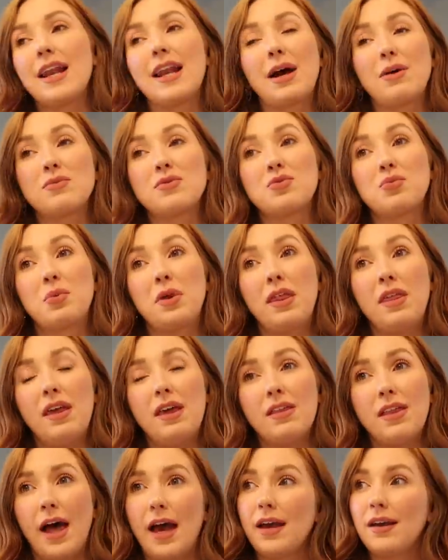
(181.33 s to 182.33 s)
and I was
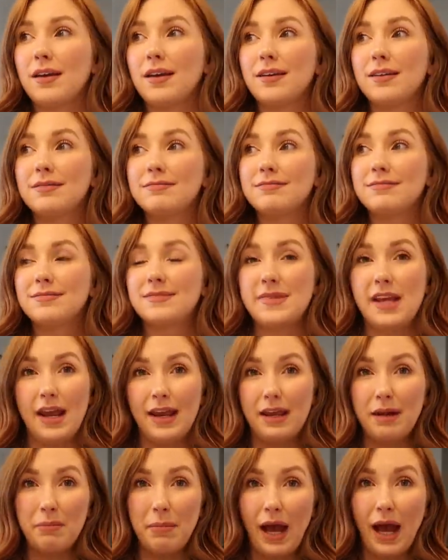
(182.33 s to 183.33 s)
really like
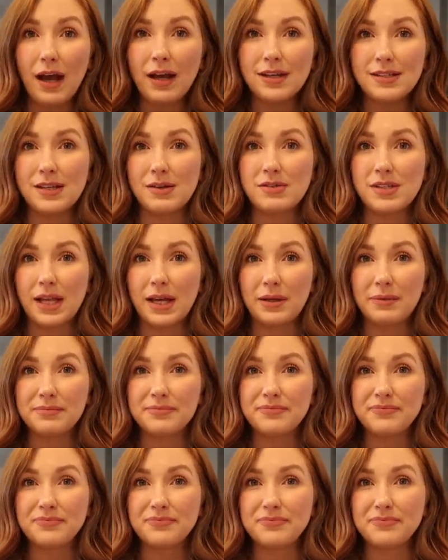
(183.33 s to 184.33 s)
taken back because I was like,
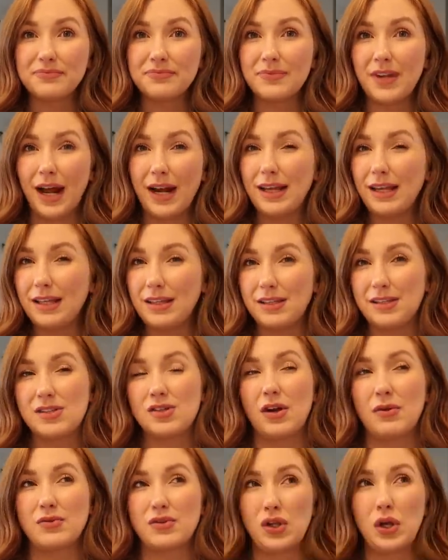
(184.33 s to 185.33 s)
I didn't get these
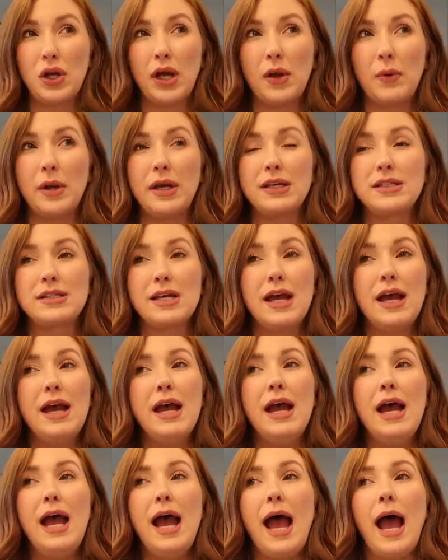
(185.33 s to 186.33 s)
till I was 38 weeks
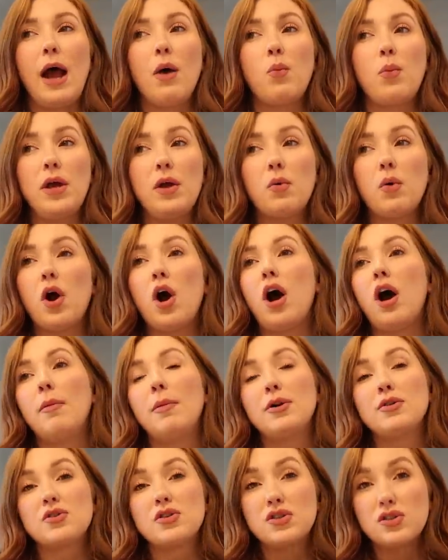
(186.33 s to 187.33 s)
and we were
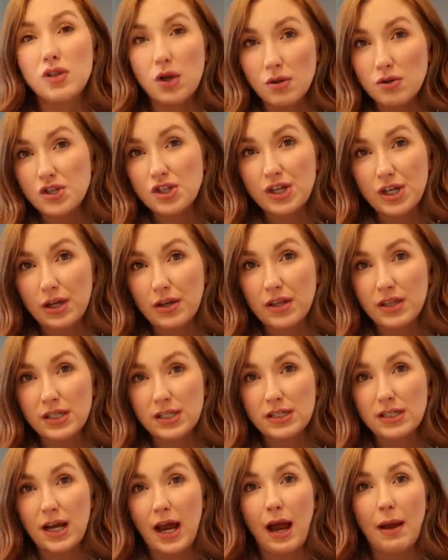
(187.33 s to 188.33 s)
almost so chill
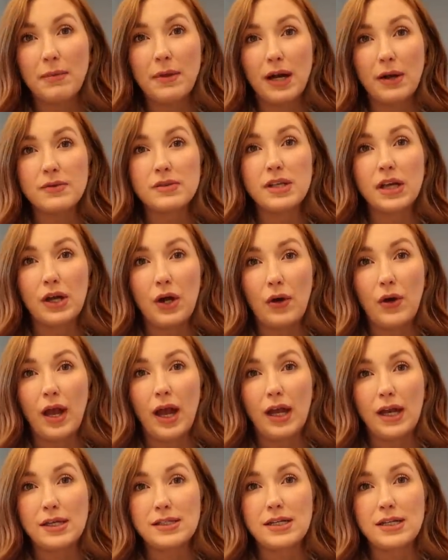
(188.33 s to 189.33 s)
this time that I was like, okay,
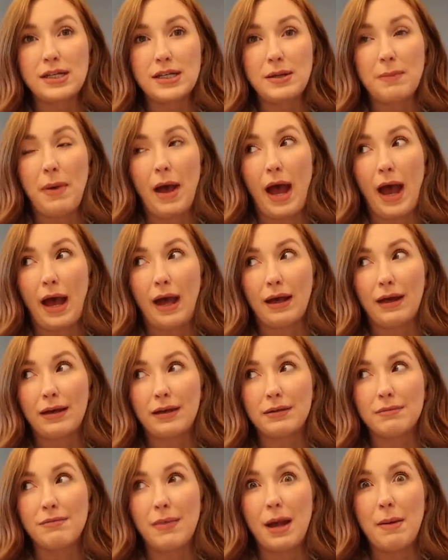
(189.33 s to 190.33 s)
I guess I need to
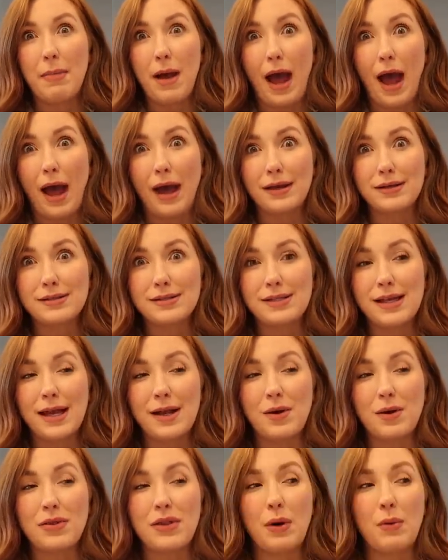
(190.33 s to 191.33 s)
pack my bags.
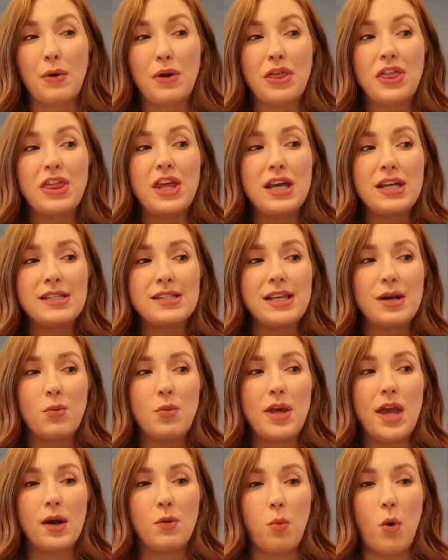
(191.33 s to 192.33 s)
Like there were things that
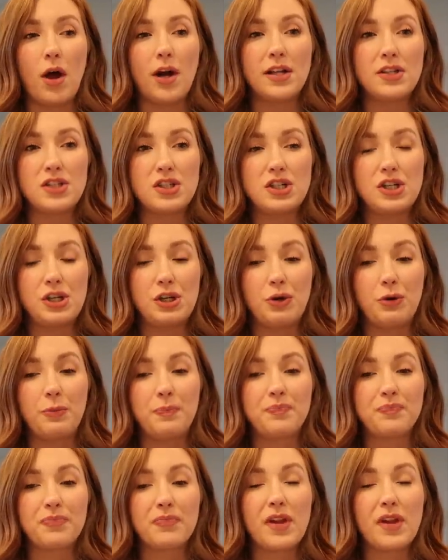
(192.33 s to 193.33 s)
we had wanted to do